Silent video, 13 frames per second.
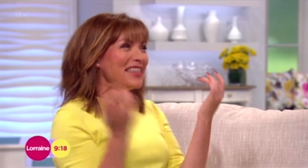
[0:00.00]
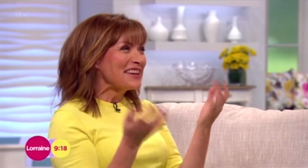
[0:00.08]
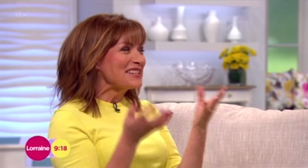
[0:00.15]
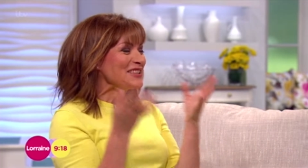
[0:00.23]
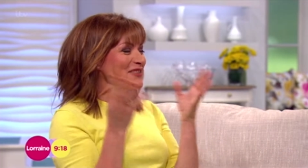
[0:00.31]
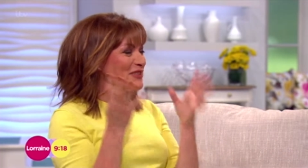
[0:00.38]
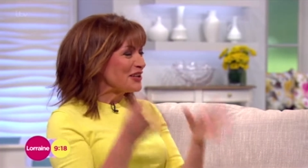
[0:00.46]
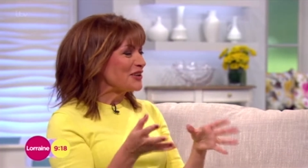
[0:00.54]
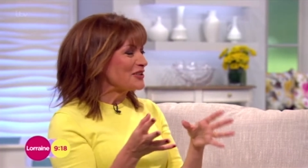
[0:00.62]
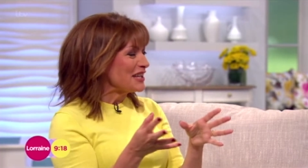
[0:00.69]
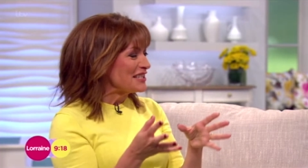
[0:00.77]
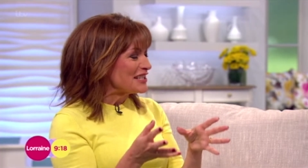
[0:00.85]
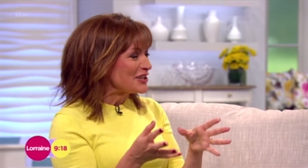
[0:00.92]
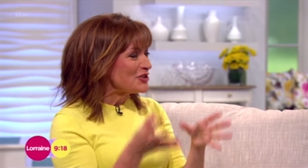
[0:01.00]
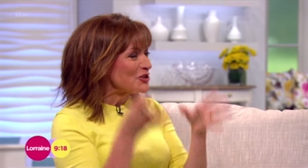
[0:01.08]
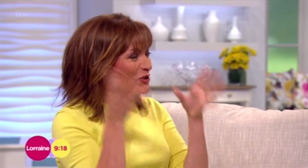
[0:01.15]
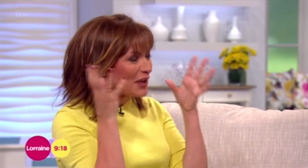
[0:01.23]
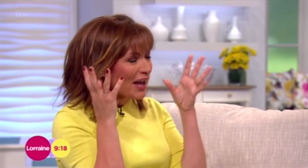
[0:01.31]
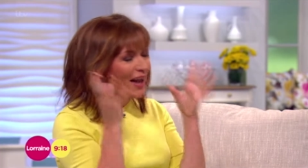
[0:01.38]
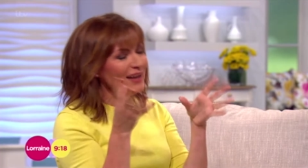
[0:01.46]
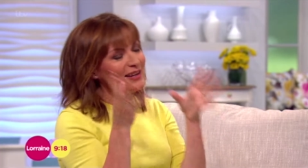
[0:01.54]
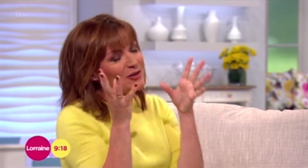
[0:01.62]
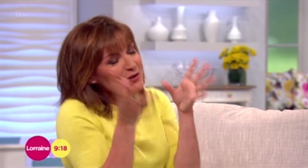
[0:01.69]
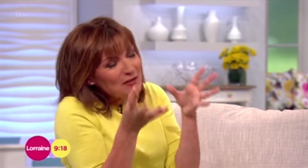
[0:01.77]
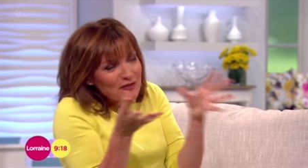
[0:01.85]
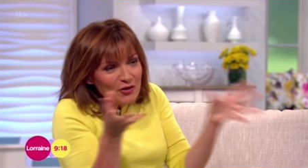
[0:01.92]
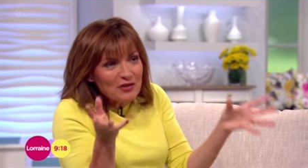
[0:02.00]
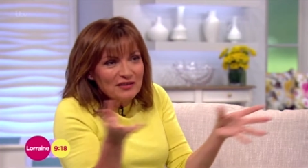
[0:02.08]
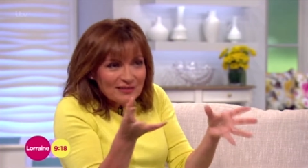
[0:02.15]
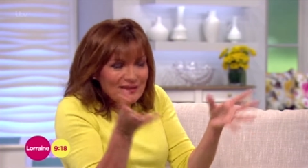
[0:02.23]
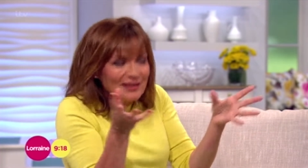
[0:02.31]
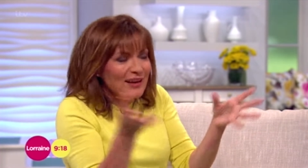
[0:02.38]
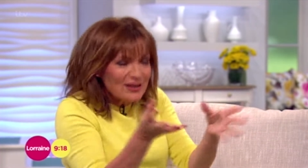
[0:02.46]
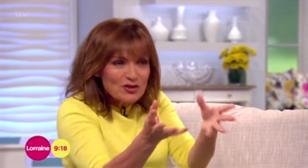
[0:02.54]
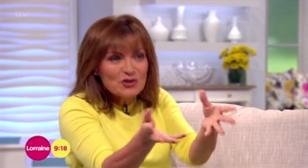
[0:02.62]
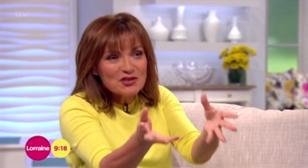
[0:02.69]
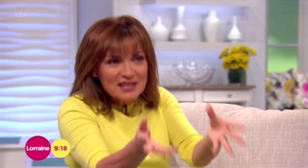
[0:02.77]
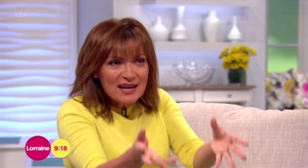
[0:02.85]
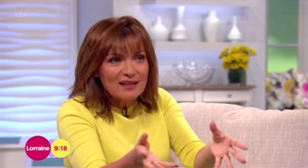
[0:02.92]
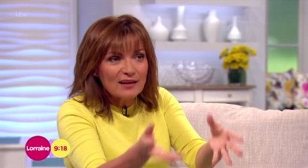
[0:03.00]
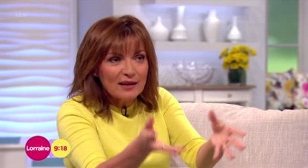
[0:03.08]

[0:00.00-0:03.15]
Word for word: I think it's a really good idea because you can't, you know, you've got, as you said,